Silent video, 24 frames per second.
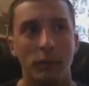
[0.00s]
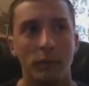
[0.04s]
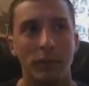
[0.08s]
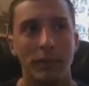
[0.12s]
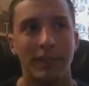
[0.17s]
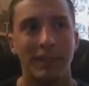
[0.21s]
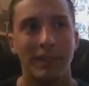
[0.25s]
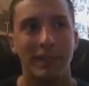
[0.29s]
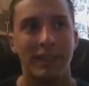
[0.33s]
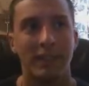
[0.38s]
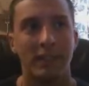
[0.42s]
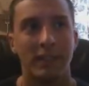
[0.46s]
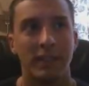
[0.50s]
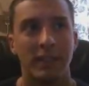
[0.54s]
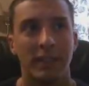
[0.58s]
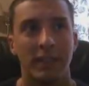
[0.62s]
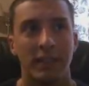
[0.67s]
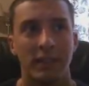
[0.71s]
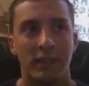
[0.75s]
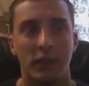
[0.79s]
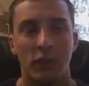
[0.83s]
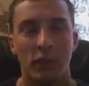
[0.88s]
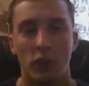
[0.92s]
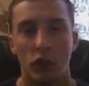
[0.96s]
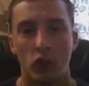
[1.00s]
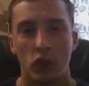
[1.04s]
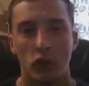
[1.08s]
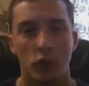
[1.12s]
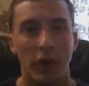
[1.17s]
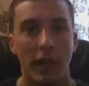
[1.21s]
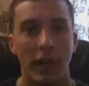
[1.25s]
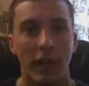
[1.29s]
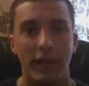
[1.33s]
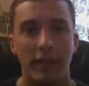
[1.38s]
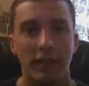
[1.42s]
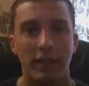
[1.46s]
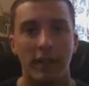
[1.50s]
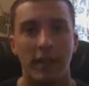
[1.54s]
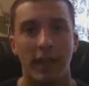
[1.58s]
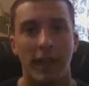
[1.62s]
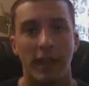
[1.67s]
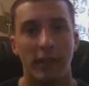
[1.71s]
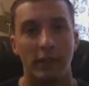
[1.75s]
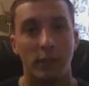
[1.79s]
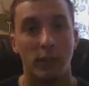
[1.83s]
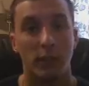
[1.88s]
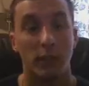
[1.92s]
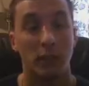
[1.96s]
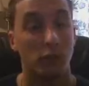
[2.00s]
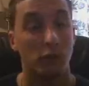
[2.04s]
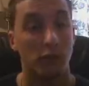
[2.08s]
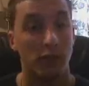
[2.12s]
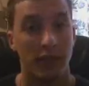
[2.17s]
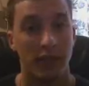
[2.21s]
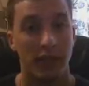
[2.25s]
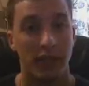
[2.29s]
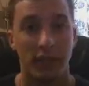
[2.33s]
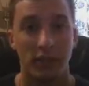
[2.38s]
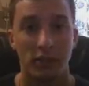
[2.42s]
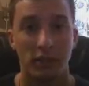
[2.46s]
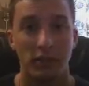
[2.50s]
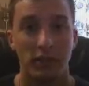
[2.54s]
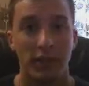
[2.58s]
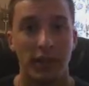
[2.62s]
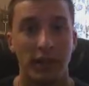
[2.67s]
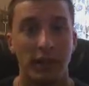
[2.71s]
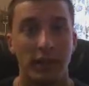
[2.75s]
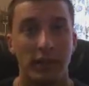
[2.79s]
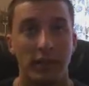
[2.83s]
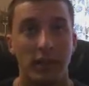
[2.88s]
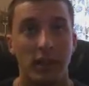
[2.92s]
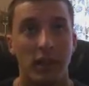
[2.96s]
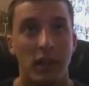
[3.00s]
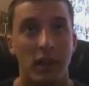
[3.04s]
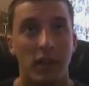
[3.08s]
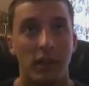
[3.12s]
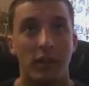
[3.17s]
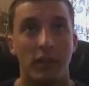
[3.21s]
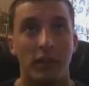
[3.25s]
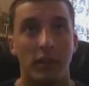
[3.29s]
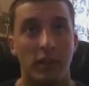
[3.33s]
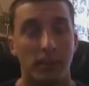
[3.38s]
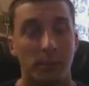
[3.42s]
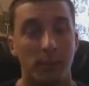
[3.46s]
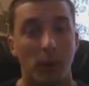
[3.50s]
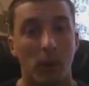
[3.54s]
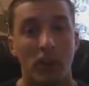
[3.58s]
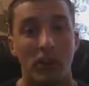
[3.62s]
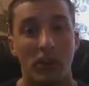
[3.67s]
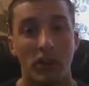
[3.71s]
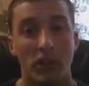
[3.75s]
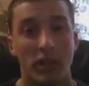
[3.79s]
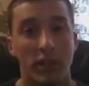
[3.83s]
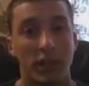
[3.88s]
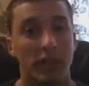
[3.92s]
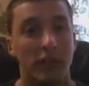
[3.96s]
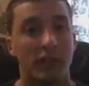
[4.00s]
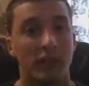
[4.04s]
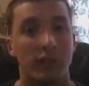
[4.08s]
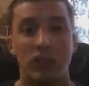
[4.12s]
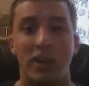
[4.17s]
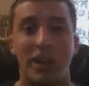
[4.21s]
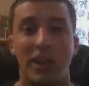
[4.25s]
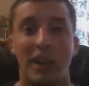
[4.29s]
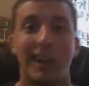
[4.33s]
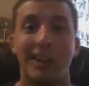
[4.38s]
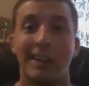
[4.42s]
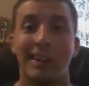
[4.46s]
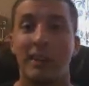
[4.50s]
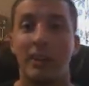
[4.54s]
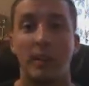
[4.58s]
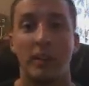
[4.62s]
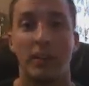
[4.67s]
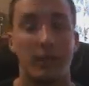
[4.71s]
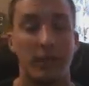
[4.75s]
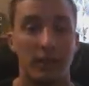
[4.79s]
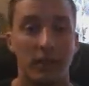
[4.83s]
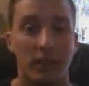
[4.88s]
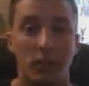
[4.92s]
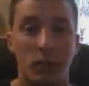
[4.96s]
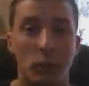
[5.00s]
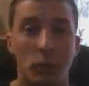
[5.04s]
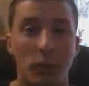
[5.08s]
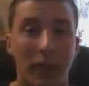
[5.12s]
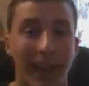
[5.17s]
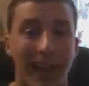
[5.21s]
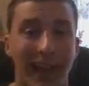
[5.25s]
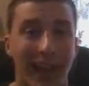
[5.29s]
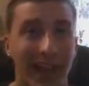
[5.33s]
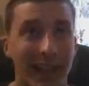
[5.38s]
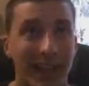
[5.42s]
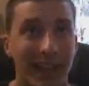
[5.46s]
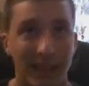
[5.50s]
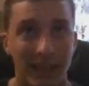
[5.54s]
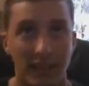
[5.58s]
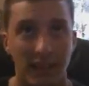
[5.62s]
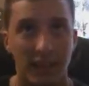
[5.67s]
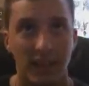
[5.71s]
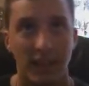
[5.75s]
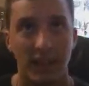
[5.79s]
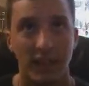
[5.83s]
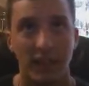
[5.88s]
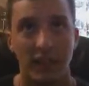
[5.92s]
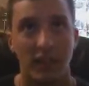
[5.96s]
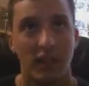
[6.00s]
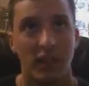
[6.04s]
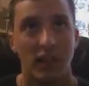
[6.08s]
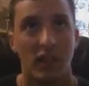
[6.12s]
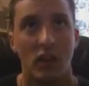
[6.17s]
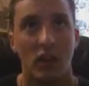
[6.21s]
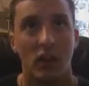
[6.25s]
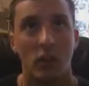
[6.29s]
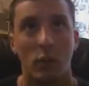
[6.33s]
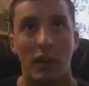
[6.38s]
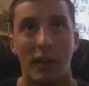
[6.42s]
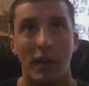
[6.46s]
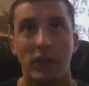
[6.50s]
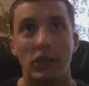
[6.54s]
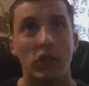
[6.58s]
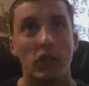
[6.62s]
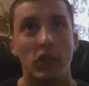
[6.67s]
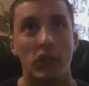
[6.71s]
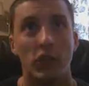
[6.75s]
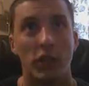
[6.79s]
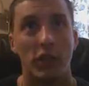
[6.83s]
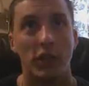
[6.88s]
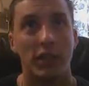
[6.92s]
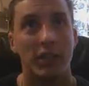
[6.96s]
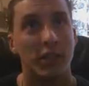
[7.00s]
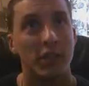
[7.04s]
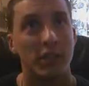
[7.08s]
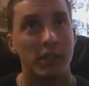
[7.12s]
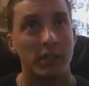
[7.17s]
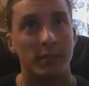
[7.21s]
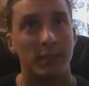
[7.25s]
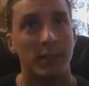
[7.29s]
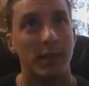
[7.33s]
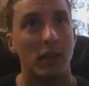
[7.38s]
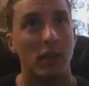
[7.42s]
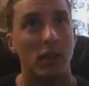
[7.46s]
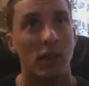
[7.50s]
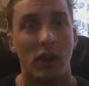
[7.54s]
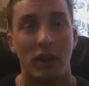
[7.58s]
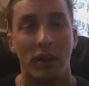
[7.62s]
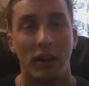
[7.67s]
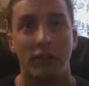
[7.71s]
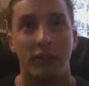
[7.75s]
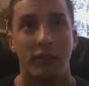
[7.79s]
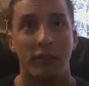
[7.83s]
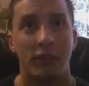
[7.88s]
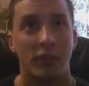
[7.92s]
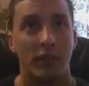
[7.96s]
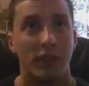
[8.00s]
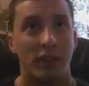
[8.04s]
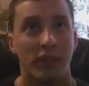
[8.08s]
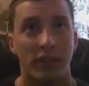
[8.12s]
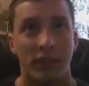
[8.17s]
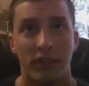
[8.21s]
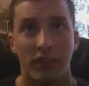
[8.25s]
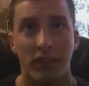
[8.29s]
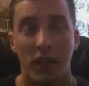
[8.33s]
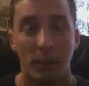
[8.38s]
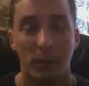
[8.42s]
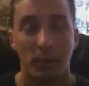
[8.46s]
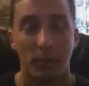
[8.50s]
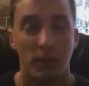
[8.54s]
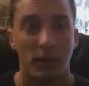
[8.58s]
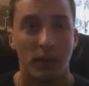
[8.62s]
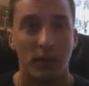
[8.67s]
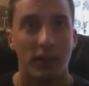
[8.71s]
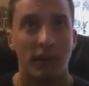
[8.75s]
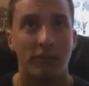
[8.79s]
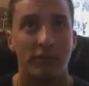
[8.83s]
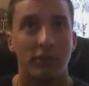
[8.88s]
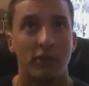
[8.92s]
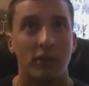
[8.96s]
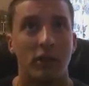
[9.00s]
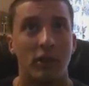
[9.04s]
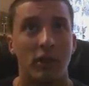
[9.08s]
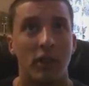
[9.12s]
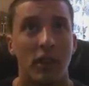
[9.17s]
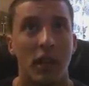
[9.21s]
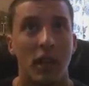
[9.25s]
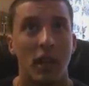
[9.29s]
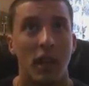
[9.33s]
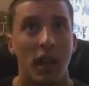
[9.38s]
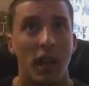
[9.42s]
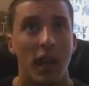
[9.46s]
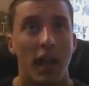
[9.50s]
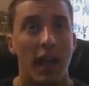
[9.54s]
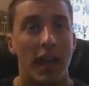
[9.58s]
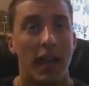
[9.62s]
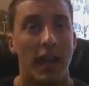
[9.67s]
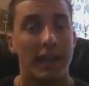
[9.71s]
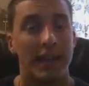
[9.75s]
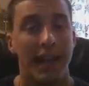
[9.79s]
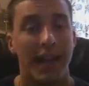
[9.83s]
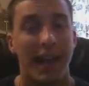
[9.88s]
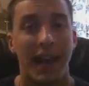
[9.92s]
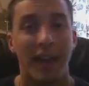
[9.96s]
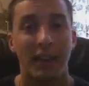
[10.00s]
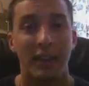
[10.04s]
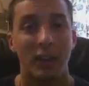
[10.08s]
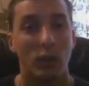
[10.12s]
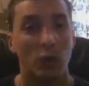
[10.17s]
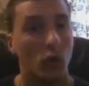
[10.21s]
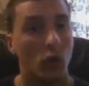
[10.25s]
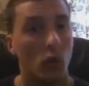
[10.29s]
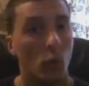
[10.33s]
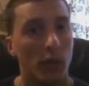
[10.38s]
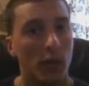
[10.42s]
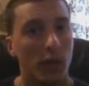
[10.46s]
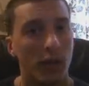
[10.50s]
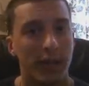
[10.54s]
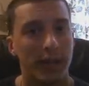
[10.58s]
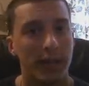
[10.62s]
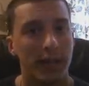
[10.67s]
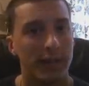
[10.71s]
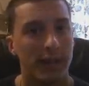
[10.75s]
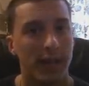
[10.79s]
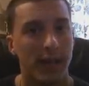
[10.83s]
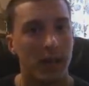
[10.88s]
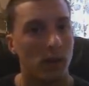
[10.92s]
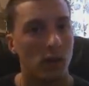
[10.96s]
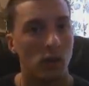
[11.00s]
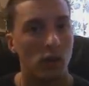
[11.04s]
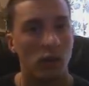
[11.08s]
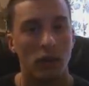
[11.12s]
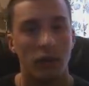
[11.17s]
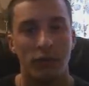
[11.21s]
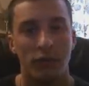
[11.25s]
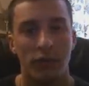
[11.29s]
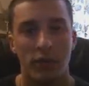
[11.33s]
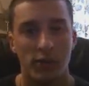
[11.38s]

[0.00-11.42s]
me lately is the trades have been ridiculous. The sponging, the shotgun doesn't do anything. Registration's been off for the sniper rifle. And I don't know what it is. I don't know if the